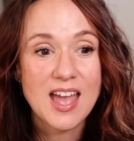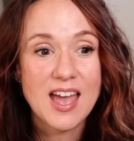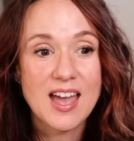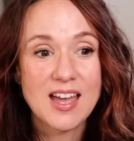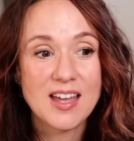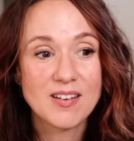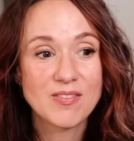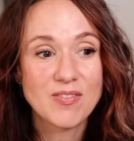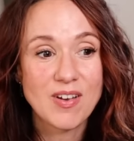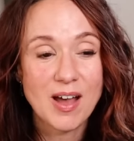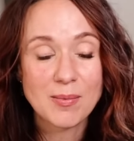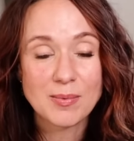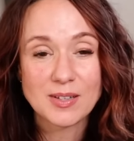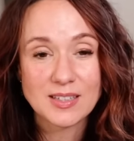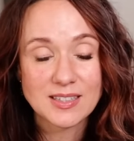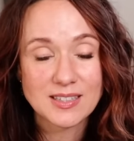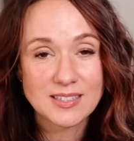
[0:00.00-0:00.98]
and
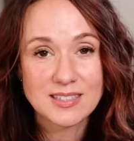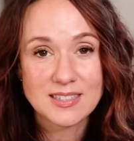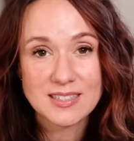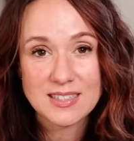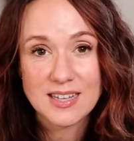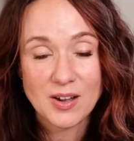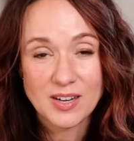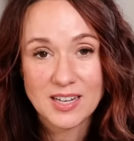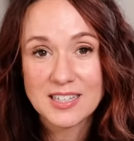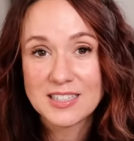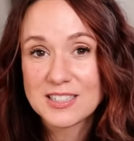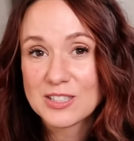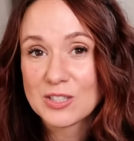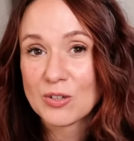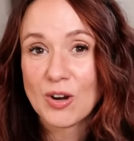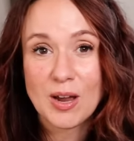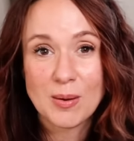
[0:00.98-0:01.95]
fabulous on
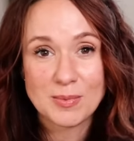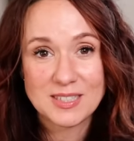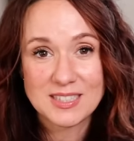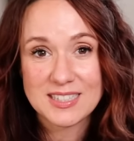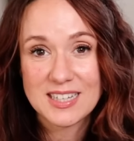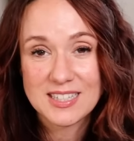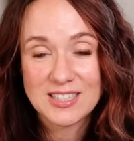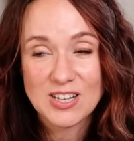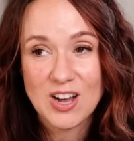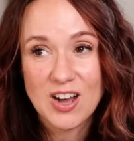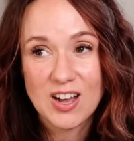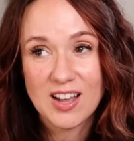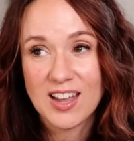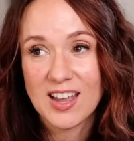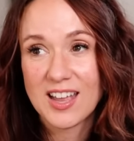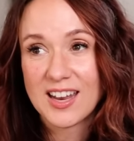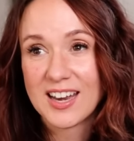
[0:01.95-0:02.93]
Instagram and
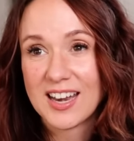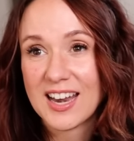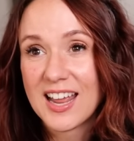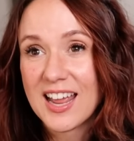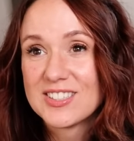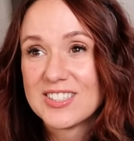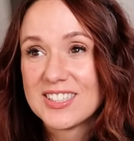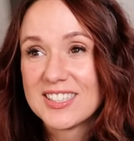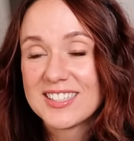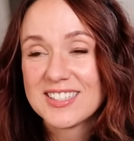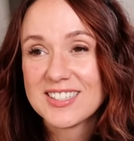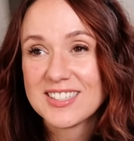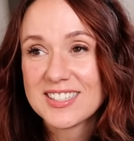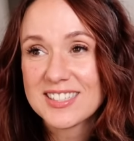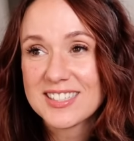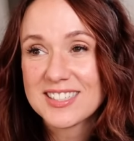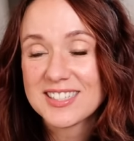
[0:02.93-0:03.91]
TikTok, and
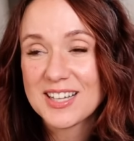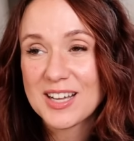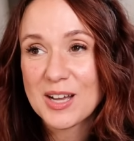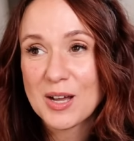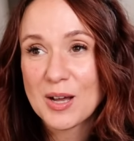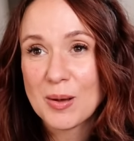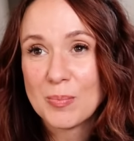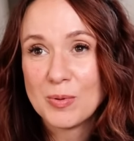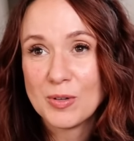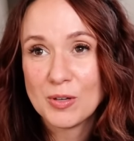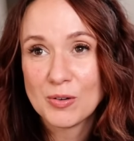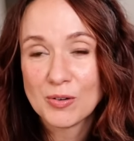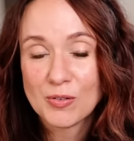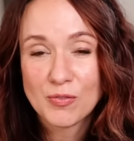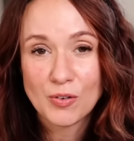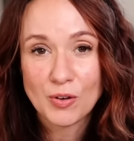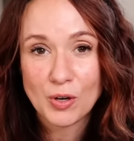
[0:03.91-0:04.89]
she's just a
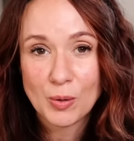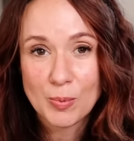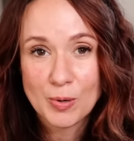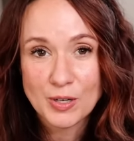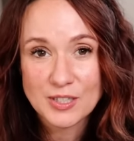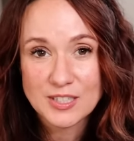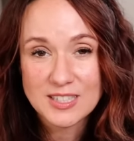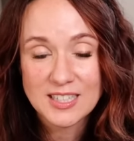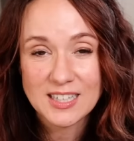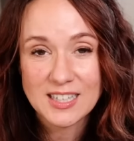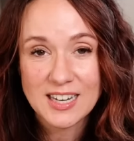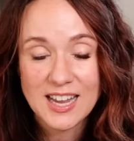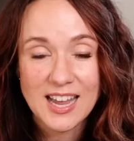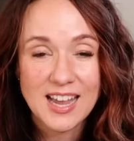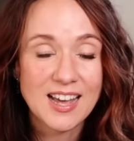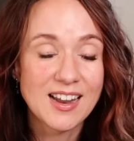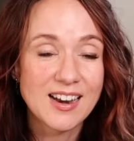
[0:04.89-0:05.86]
beautiful person,
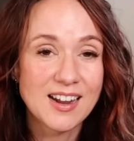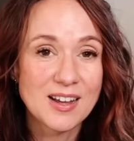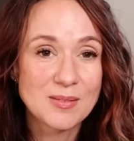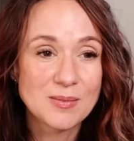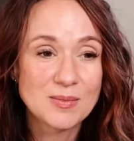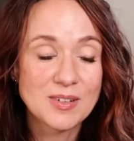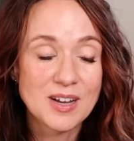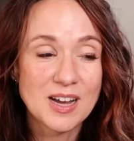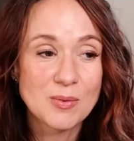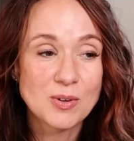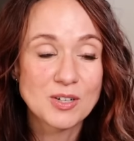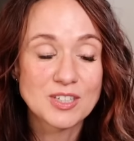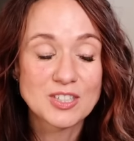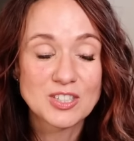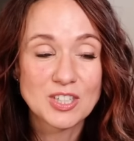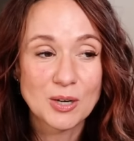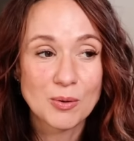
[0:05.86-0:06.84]
and I
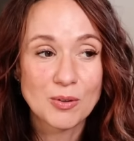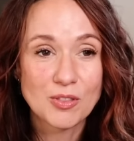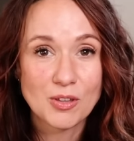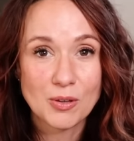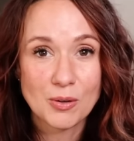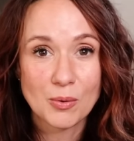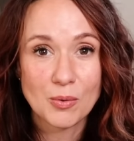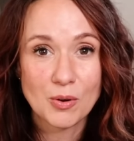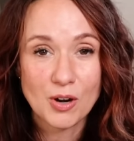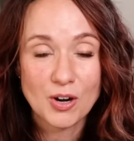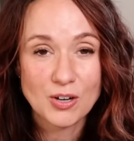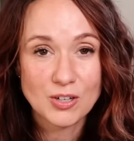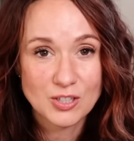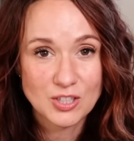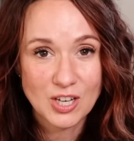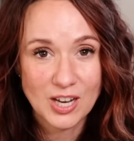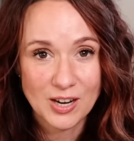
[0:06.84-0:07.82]
want to share with you
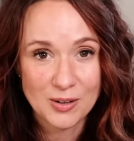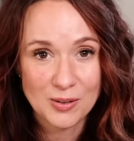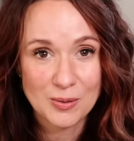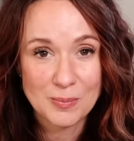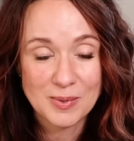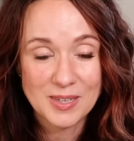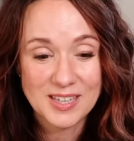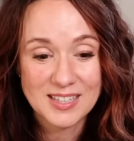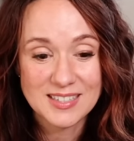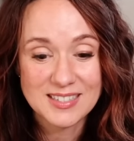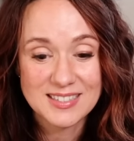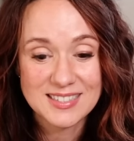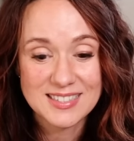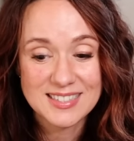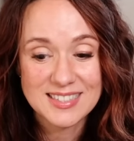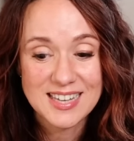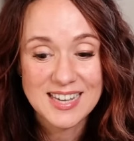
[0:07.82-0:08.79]
her channel
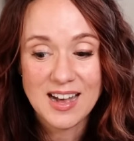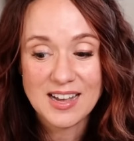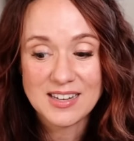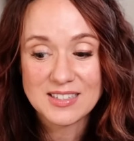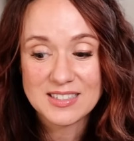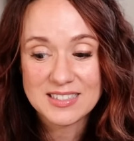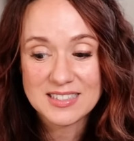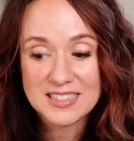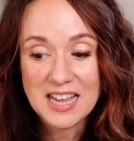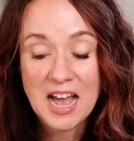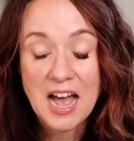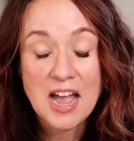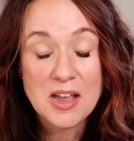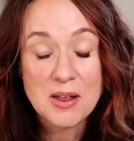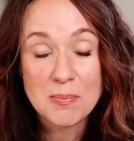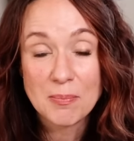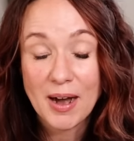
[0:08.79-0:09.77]
because
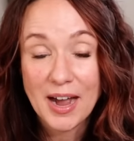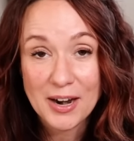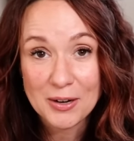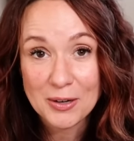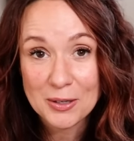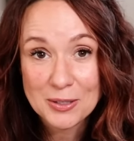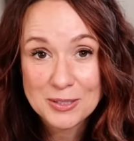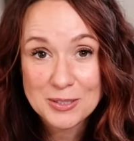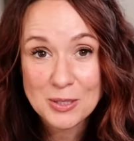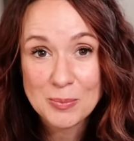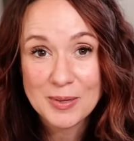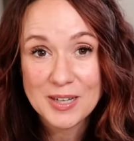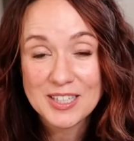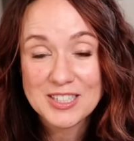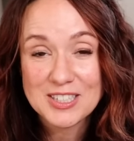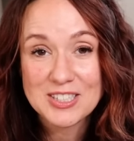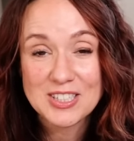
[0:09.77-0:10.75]
I admire her so
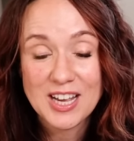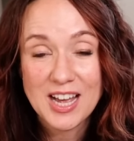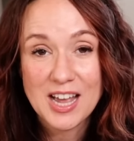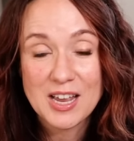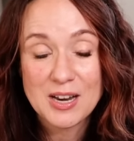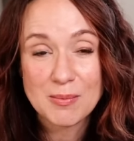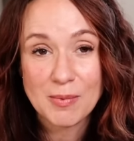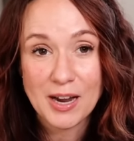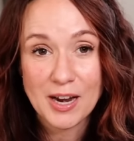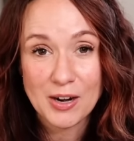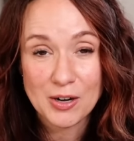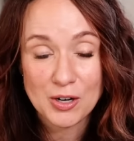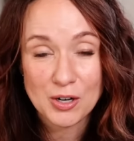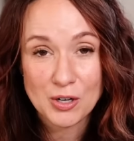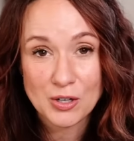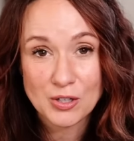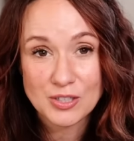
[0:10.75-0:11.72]
much. I
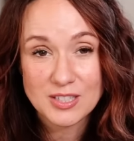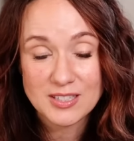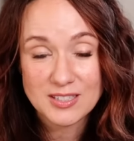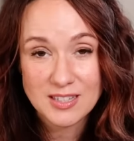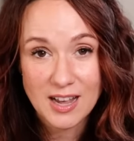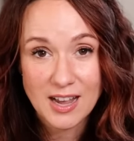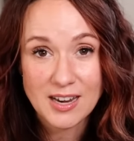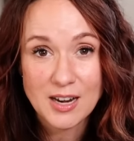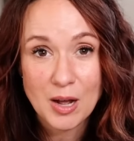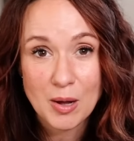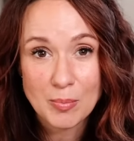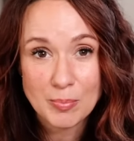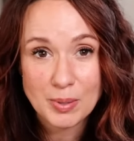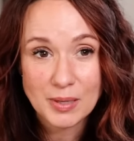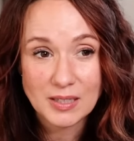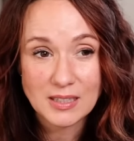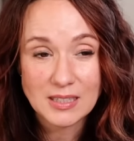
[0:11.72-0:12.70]
admire her design
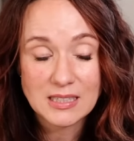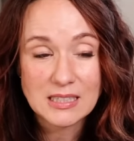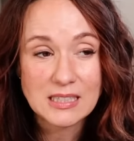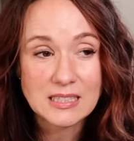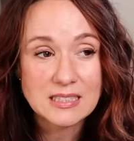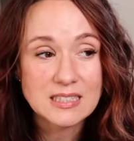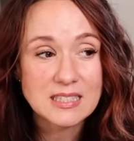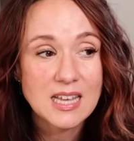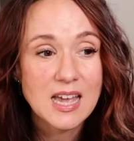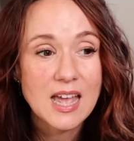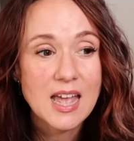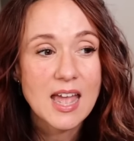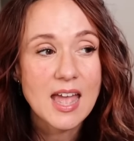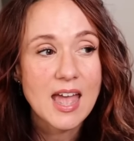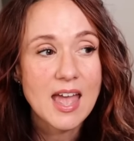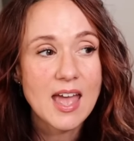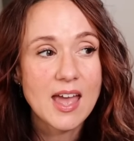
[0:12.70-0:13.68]
abilities
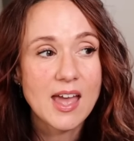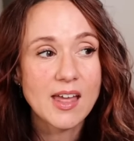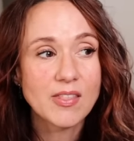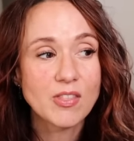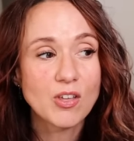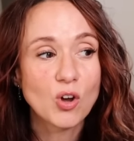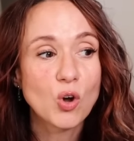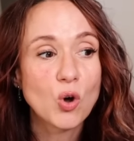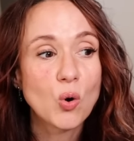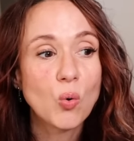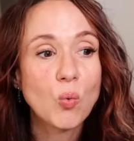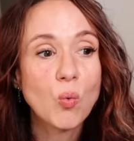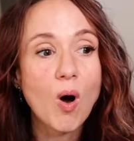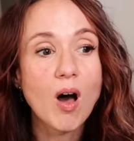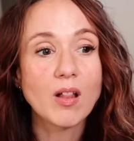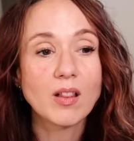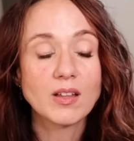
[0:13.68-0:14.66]
and the
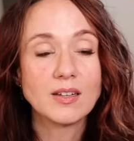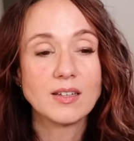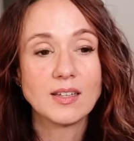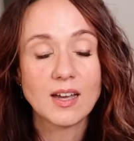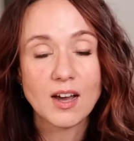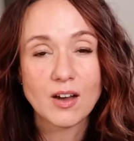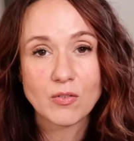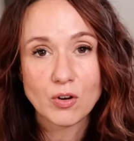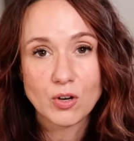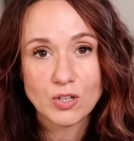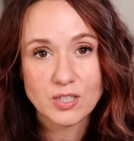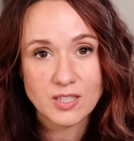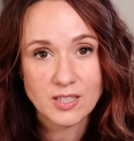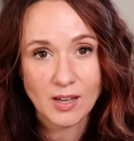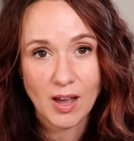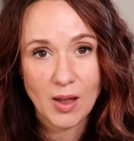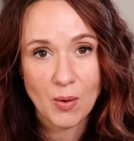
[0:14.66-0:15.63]
quality of her
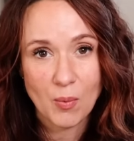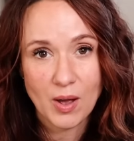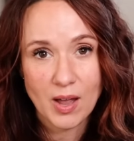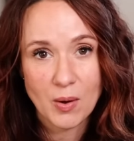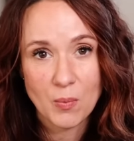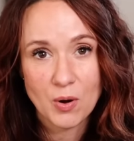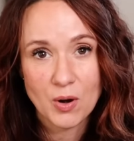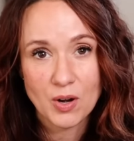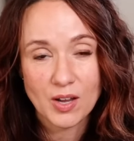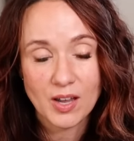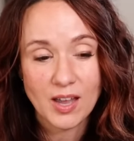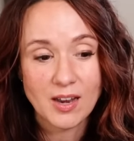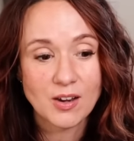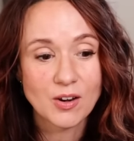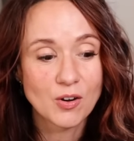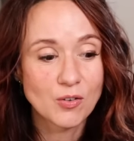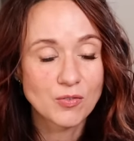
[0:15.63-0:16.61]
DIY work
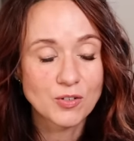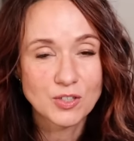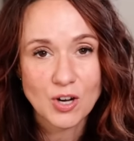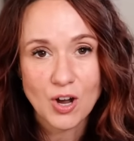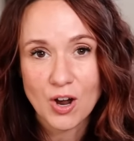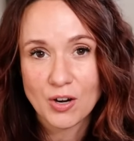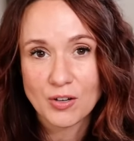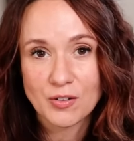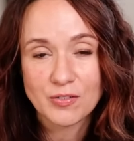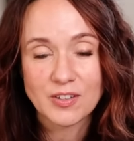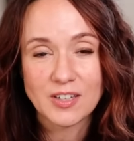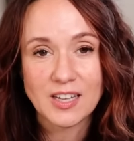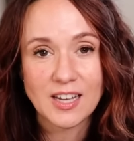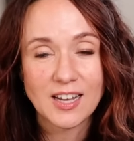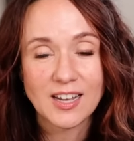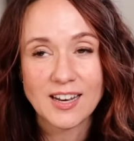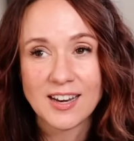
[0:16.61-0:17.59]
and her
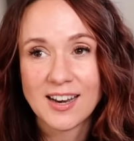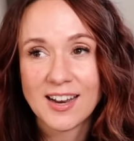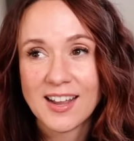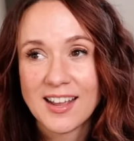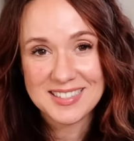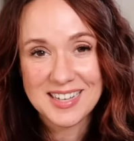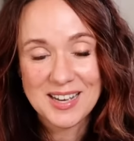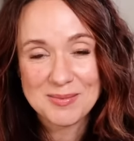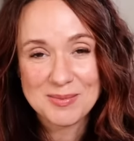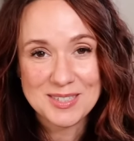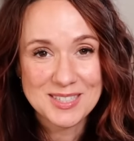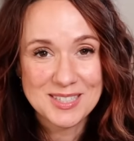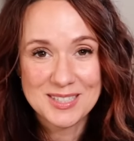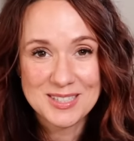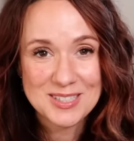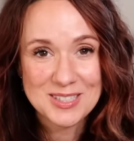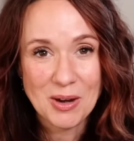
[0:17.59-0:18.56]
photography, and I'm
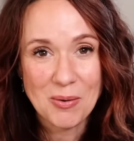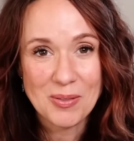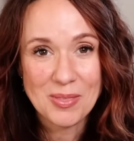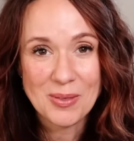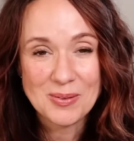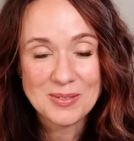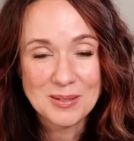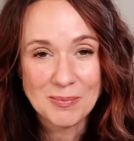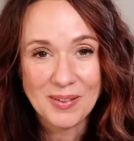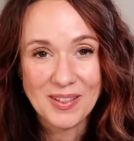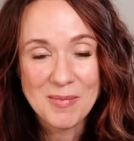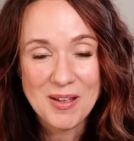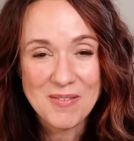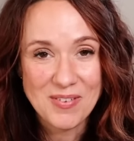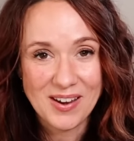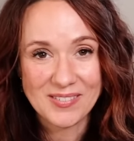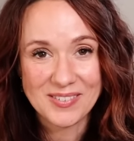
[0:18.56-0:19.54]
just going to share with you some of
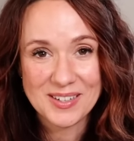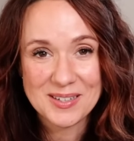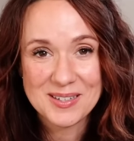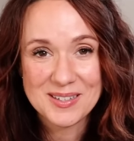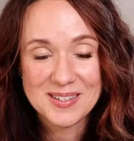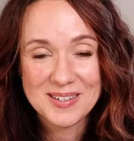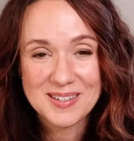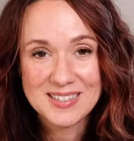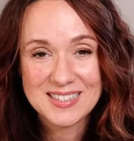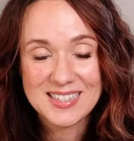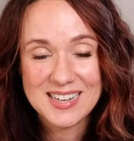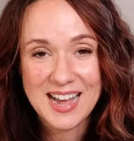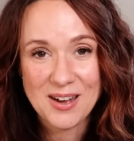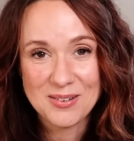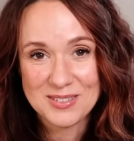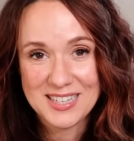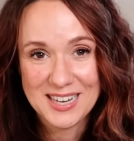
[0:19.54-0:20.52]
my favorite
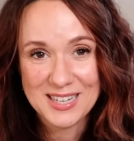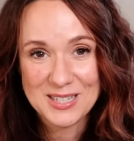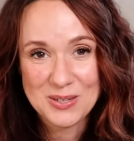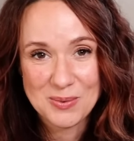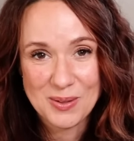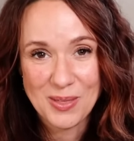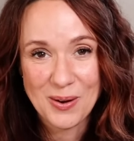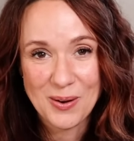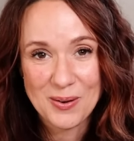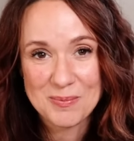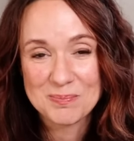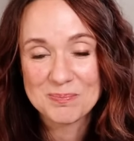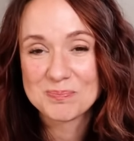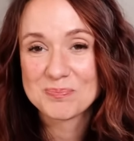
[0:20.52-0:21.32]
outtakes with her.